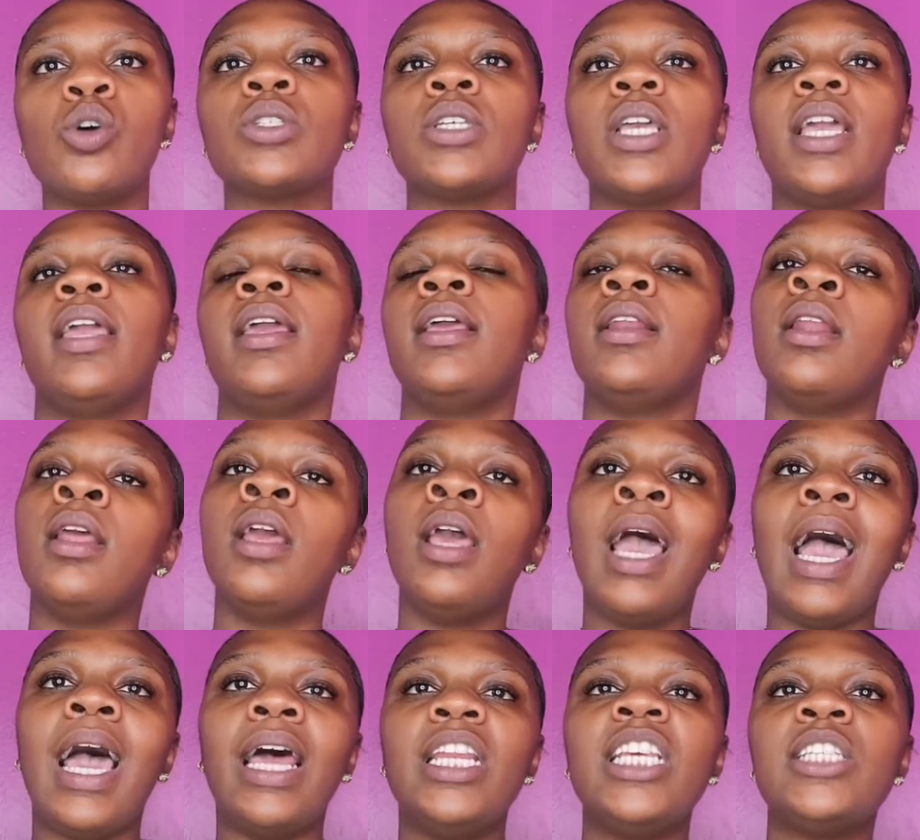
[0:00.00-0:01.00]
And
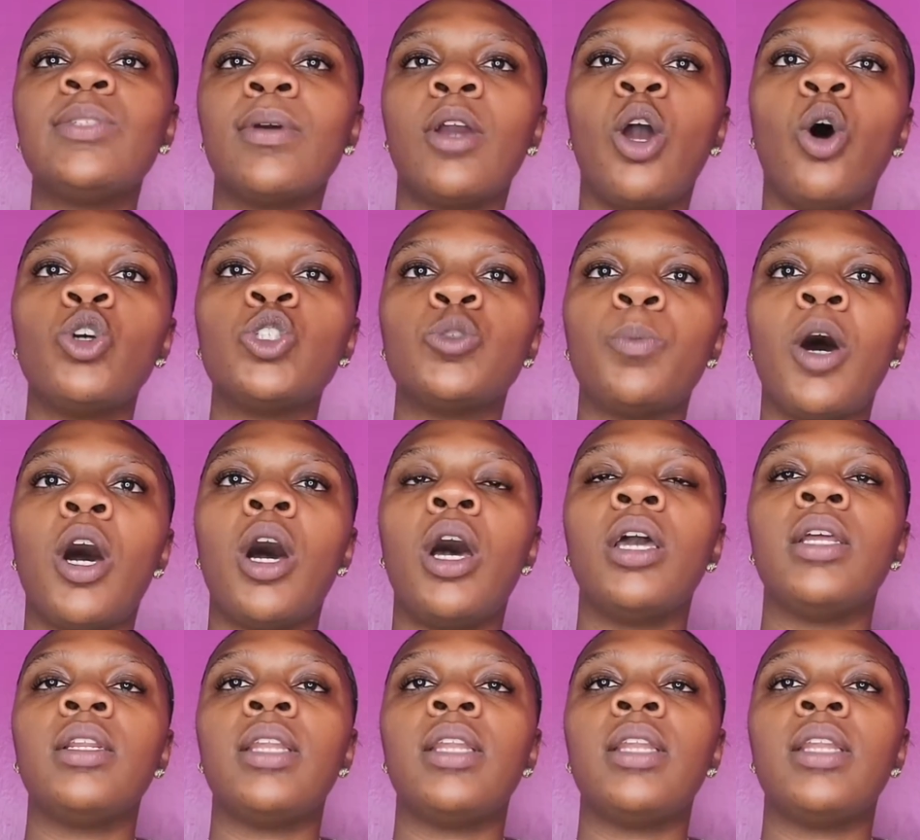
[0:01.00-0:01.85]
at least with Ghost Bond,